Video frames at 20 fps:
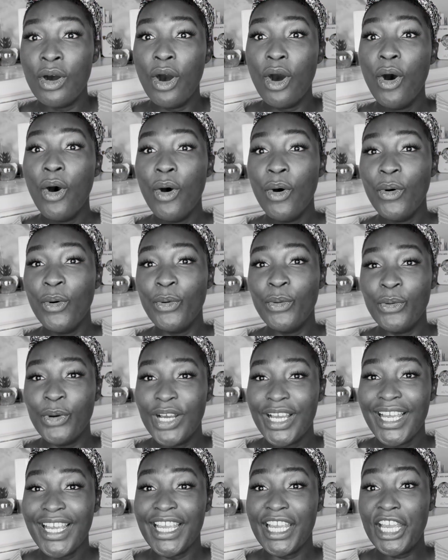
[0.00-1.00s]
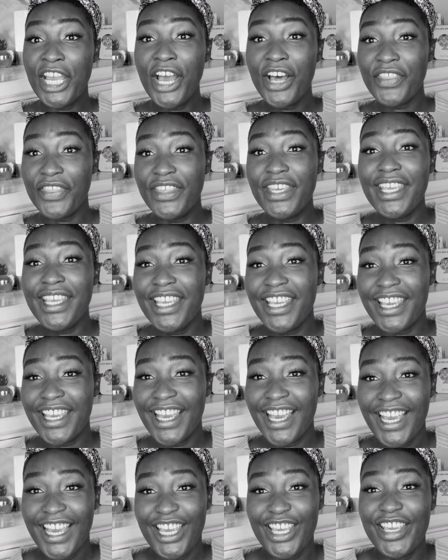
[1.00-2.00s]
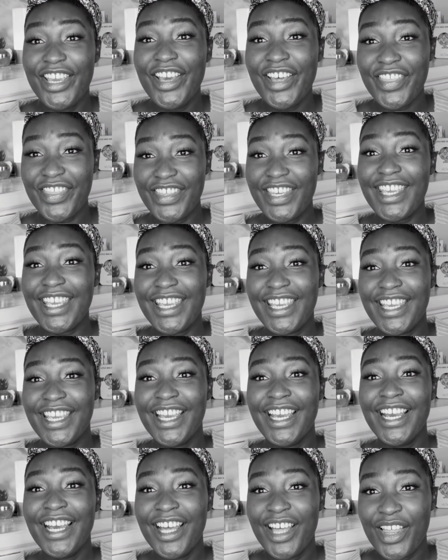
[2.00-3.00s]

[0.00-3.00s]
oh, hear thee, hear thee,